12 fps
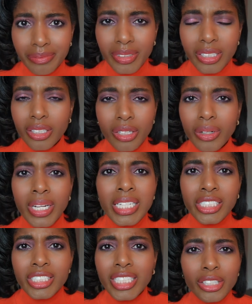
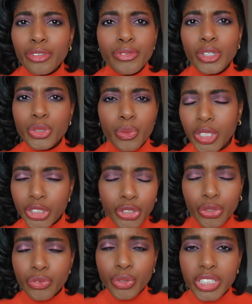She's not the first one to
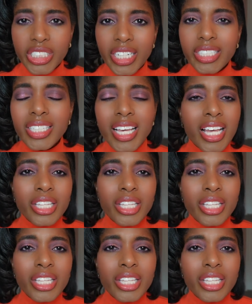do 40 shades.